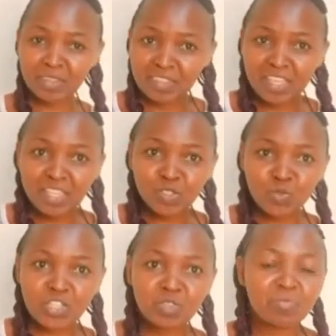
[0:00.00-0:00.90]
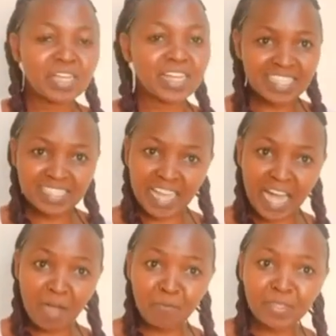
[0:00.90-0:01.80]
things which make us
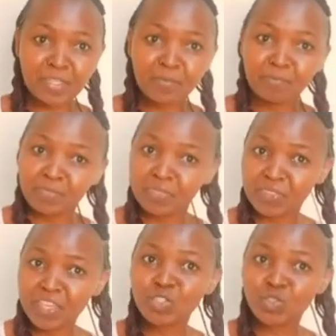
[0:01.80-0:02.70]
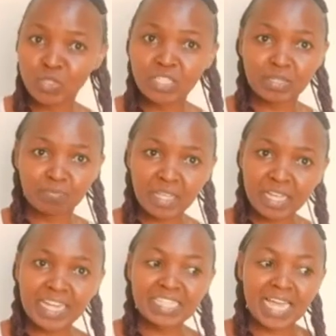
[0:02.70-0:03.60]
happy, things which make
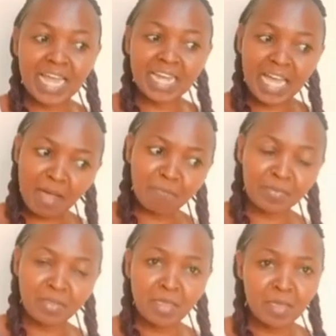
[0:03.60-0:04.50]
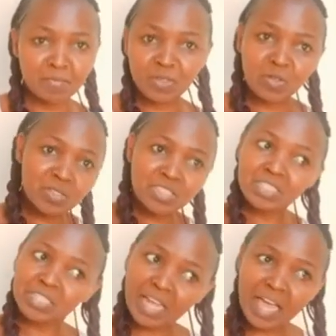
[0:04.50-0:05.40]
us unhappy, because
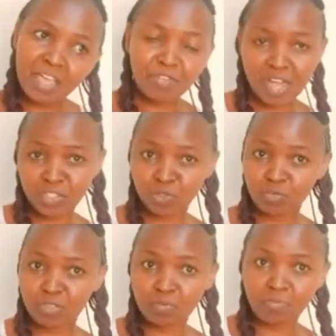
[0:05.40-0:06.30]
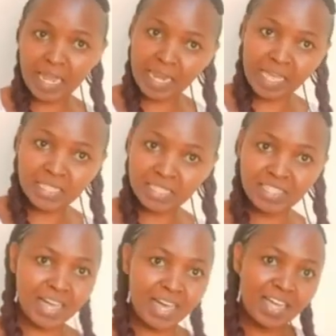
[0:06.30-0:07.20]
this life has to be balanced. It
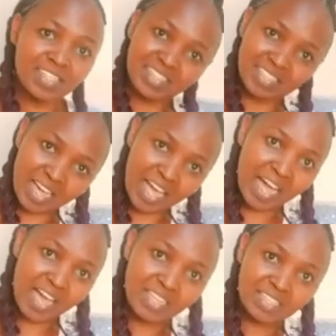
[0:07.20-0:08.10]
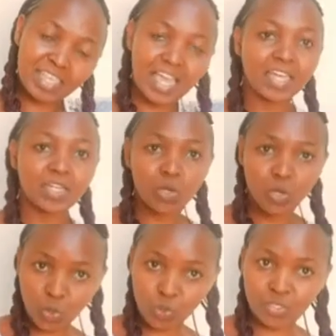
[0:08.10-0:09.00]
has its highs and
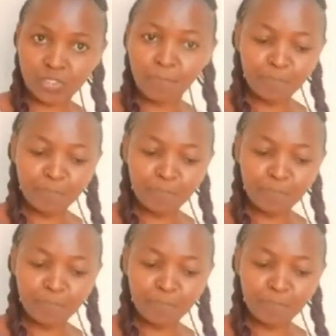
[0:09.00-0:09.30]
lows.